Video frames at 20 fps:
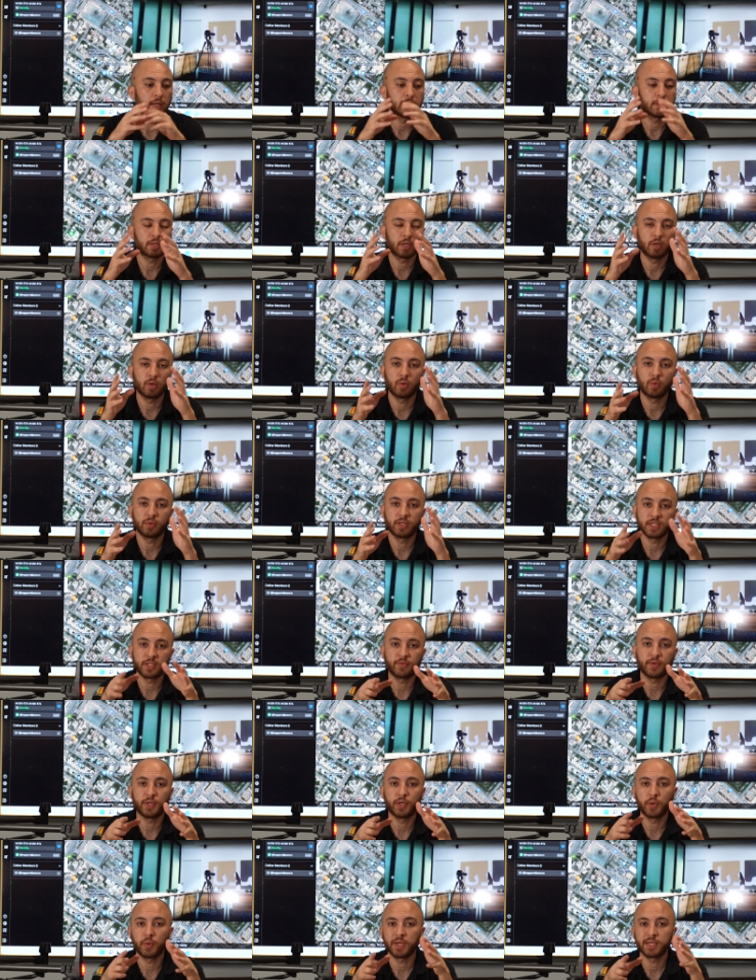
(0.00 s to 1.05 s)
So this
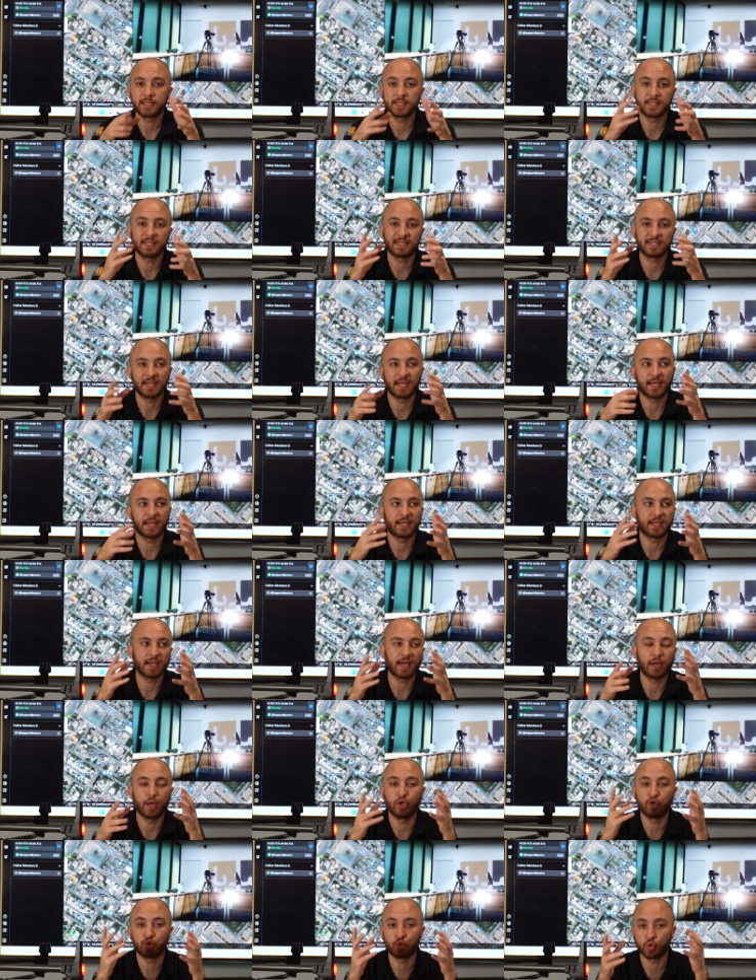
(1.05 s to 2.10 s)
video was like
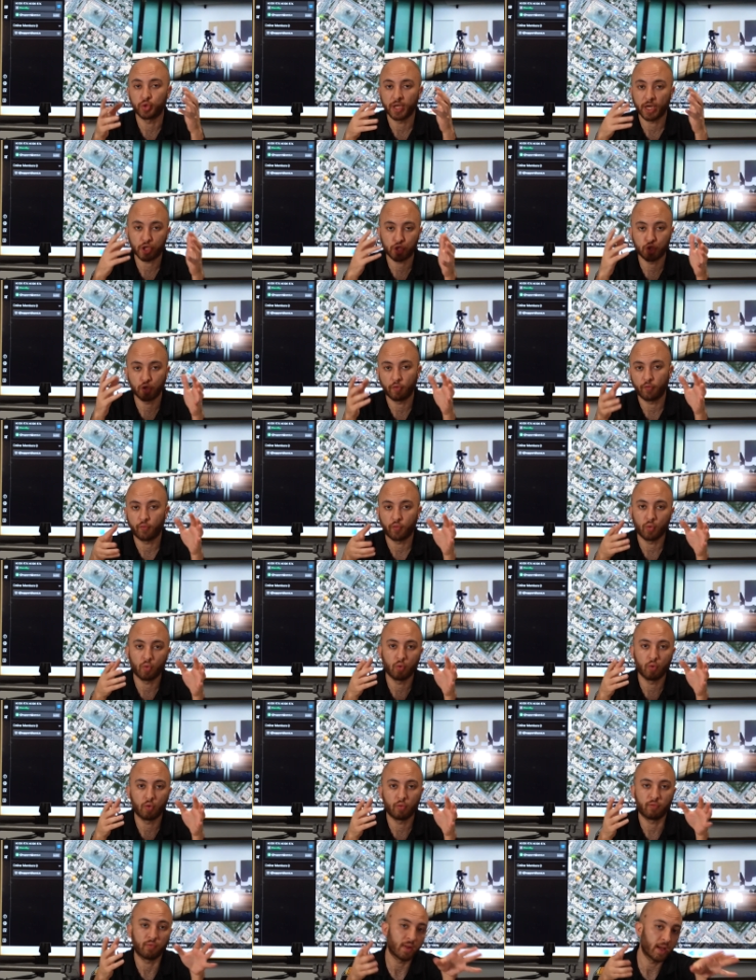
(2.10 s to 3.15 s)
an introduction
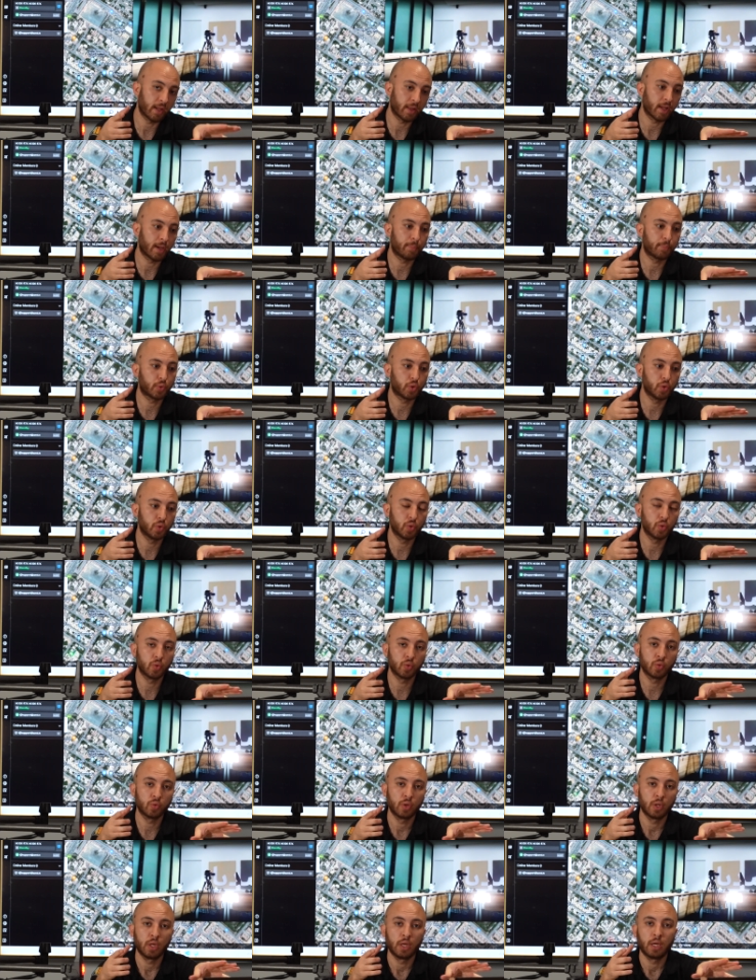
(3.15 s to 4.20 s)
for FlightHub
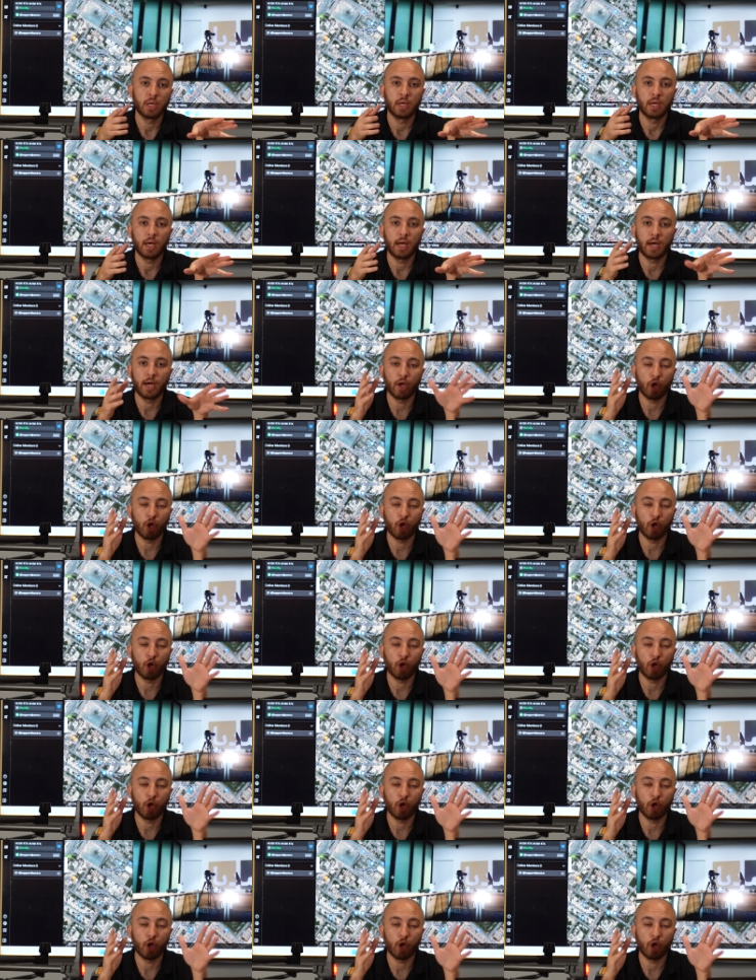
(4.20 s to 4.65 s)
2.